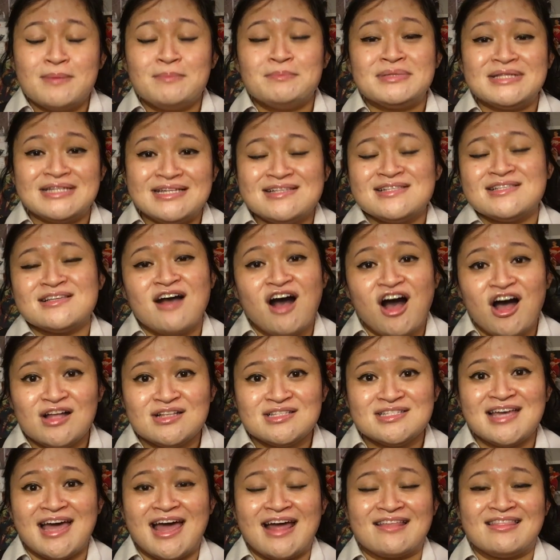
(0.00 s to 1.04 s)
please
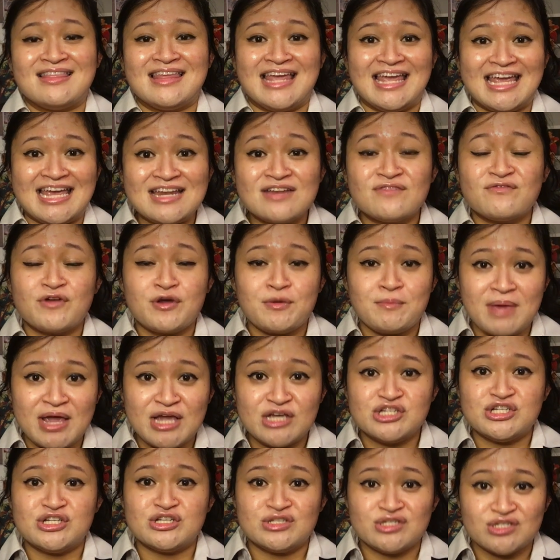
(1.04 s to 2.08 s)
contact the
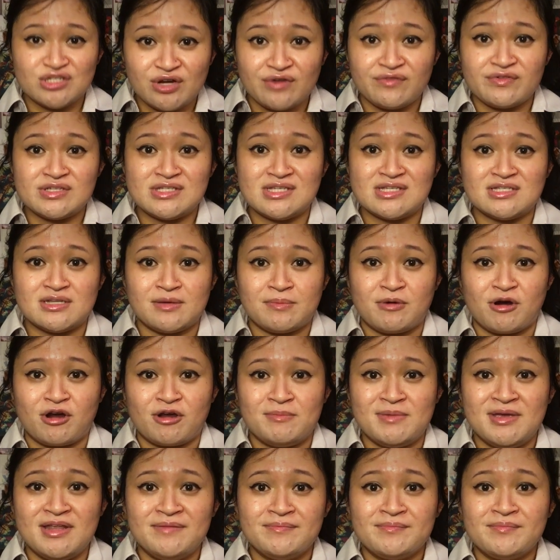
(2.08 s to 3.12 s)
Information Services
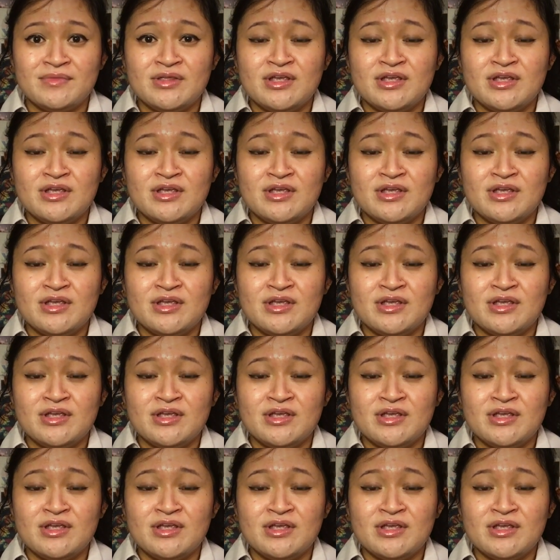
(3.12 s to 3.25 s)
Department.